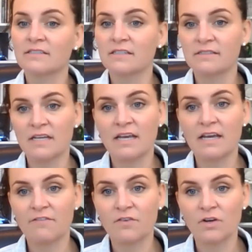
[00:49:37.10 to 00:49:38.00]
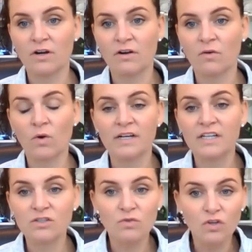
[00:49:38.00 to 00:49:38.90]
to see if or
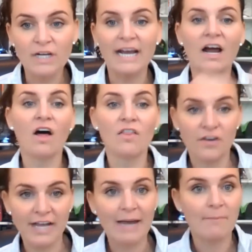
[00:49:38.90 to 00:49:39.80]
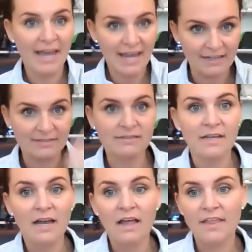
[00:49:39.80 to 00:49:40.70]
can you look at other campaigns
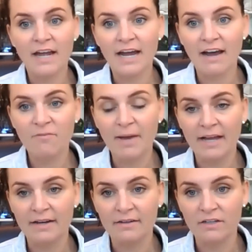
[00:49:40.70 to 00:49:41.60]
that have been,